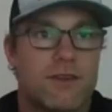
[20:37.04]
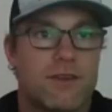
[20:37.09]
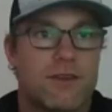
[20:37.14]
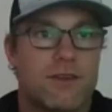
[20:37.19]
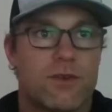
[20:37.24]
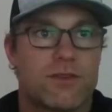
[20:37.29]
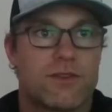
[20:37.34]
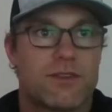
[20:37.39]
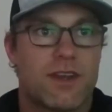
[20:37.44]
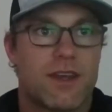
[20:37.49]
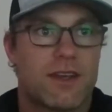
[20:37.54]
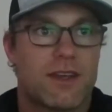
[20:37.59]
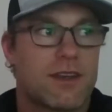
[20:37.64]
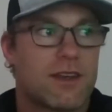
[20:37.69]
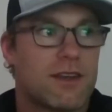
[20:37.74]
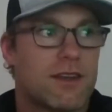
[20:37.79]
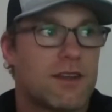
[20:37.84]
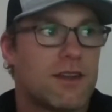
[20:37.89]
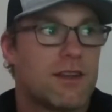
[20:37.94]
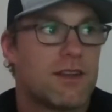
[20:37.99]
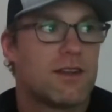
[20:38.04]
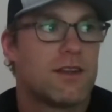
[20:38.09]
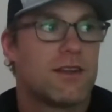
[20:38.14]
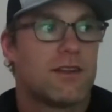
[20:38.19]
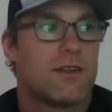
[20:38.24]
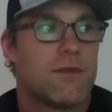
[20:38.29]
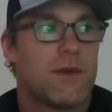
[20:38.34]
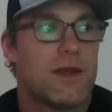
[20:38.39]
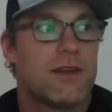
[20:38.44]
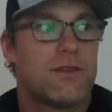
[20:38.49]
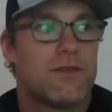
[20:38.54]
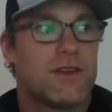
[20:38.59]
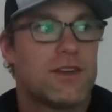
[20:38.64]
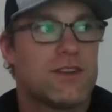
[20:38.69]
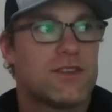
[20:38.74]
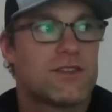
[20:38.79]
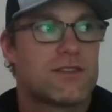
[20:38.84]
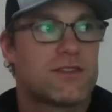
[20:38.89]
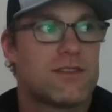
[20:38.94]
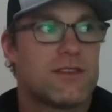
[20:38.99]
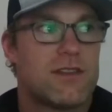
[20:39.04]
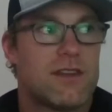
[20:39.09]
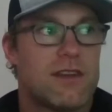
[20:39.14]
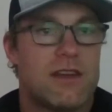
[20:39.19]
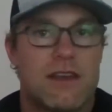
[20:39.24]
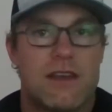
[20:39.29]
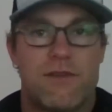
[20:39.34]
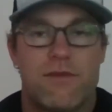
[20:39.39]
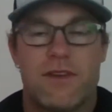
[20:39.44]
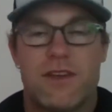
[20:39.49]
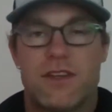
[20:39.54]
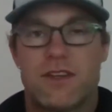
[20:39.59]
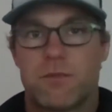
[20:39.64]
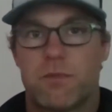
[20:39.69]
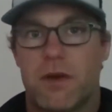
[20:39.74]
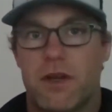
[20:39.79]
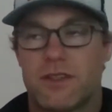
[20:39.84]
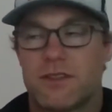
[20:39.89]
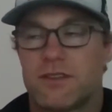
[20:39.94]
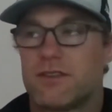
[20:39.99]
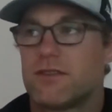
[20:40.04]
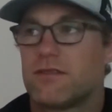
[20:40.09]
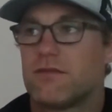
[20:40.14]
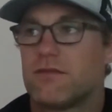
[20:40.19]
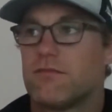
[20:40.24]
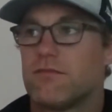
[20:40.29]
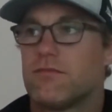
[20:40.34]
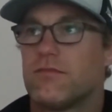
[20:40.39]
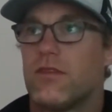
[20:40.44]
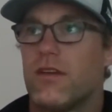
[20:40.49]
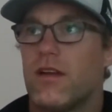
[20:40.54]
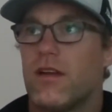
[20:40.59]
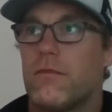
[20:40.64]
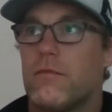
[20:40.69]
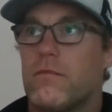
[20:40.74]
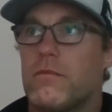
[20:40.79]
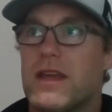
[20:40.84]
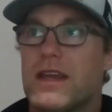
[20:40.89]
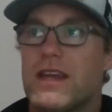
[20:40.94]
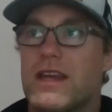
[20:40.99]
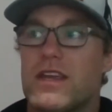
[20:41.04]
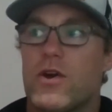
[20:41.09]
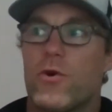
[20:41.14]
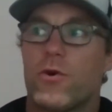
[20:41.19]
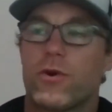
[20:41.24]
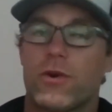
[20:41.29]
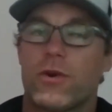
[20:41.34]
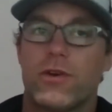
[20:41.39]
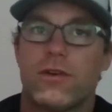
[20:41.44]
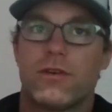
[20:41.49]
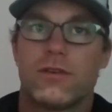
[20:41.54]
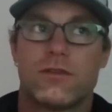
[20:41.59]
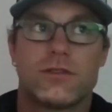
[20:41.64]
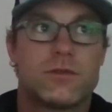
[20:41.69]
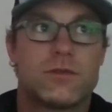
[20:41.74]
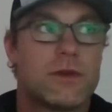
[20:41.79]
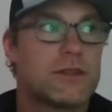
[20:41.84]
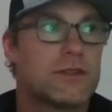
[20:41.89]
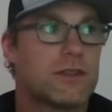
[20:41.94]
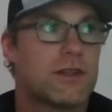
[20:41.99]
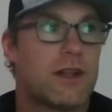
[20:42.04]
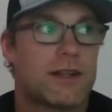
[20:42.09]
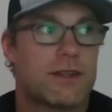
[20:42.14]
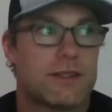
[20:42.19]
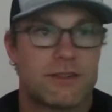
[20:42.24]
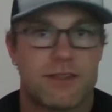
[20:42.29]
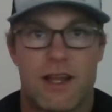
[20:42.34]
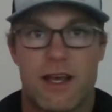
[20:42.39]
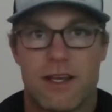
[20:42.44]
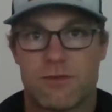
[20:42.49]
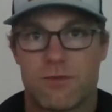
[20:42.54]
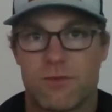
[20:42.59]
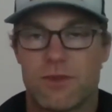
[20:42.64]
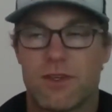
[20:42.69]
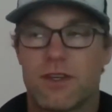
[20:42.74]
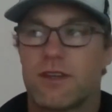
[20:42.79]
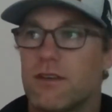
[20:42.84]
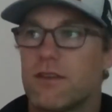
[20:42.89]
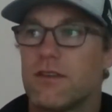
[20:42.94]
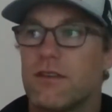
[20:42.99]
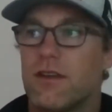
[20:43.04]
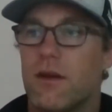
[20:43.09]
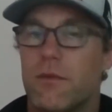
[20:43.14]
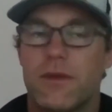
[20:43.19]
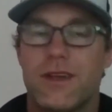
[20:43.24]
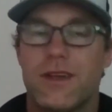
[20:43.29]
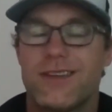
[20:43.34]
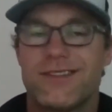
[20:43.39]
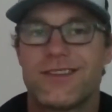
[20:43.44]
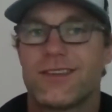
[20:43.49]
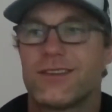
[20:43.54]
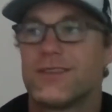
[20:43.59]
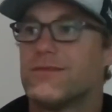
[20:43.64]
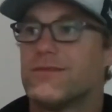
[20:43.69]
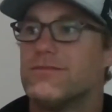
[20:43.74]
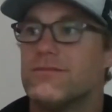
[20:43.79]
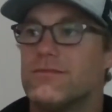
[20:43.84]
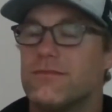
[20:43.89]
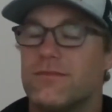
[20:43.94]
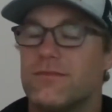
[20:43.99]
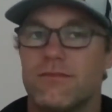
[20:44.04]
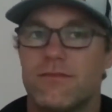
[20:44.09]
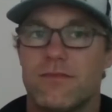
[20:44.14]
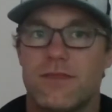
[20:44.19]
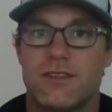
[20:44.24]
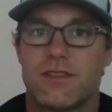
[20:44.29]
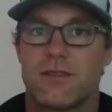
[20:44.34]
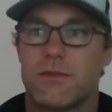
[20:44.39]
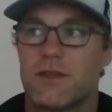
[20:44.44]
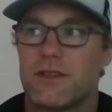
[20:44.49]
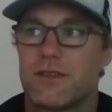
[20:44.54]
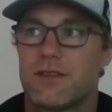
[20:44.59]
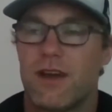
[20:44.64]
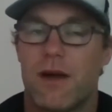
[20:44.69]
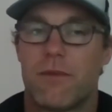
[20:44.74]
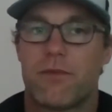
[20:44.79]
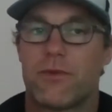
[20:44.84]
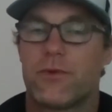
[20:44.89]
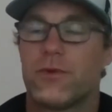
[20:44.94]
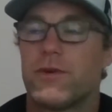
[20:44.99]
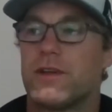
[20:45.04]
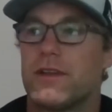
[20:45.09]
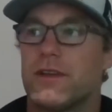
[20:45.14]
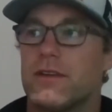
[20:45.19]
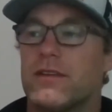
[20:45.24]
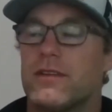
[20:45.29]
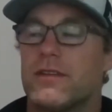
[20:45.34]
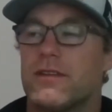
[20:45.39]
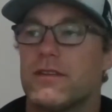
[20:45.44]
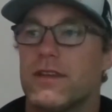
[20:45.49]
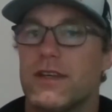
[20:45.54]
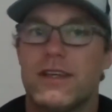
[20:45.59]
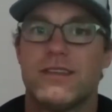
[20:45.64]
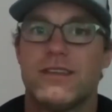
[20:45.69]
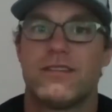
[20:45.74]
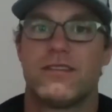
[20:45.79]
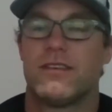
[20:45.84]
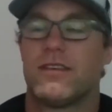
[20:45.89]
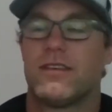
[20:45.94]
it's like, man, if he just putts mediocre, especially like this last week, I mean, he's gonna be top 3, easy.